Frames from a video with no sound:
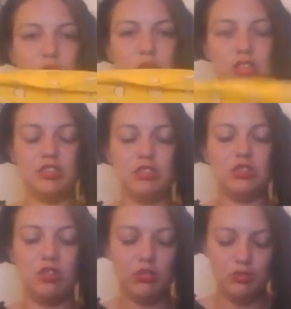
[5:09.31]
Make sure
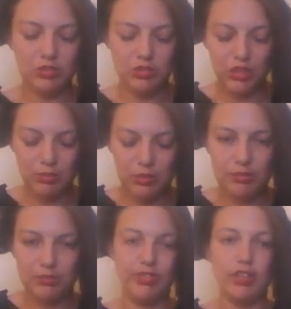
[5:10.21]
it's all rolled up.
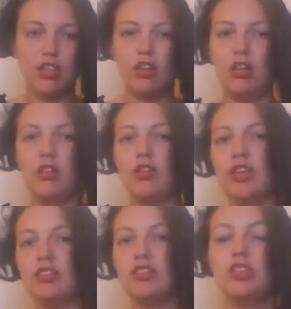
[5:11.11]

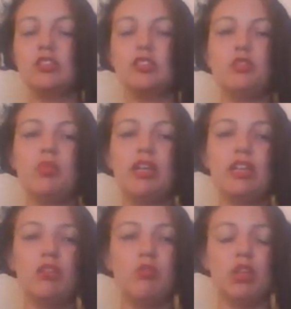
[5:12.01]
Alright, so
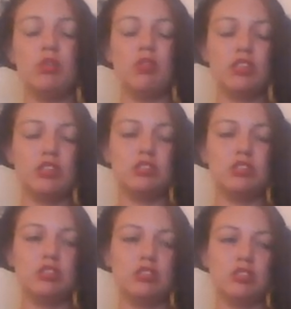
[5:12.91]
depending on where you want
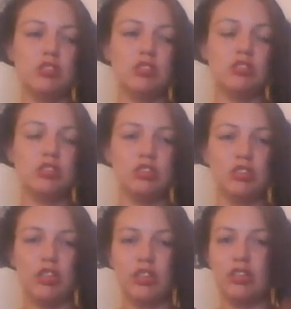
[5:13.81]
this curl to
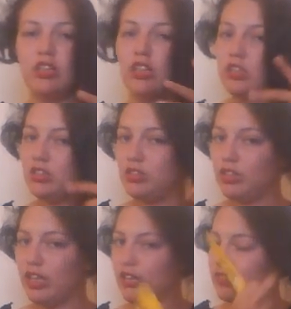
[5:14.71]
start, you
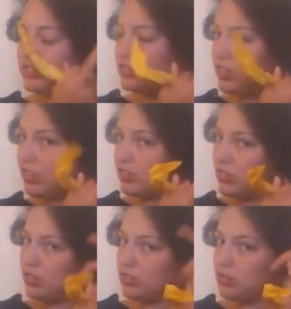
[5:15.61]
can have it start
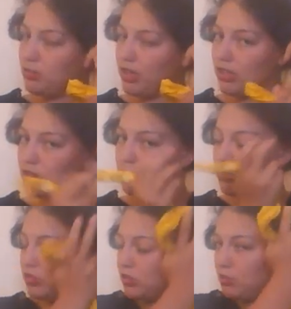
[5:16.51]
close to the bottom,
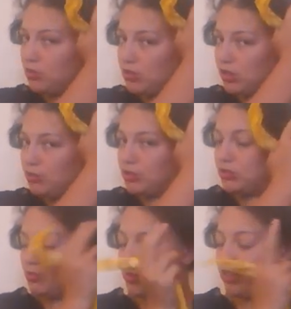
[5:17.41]
or you can pull it up
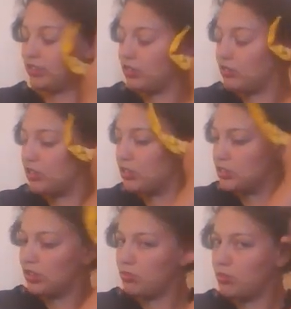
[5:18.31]
into a pigtail. We're going to
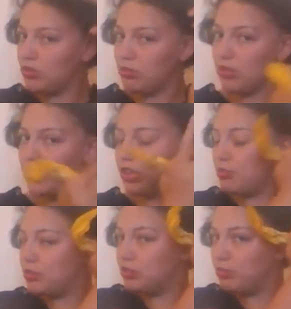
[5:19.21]
start pulling mine
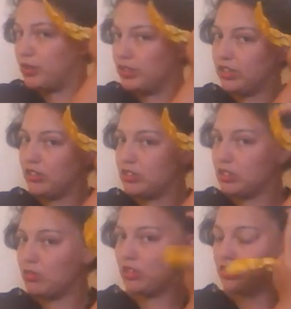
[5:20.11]
up into a pigtail because
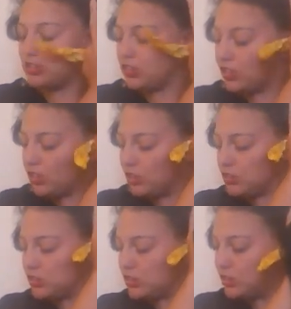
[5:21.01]
I want it to start
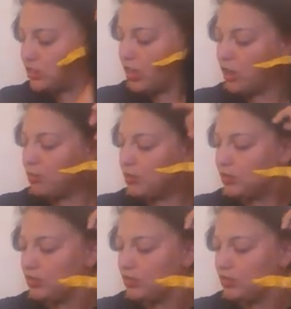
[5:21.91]
close to the top.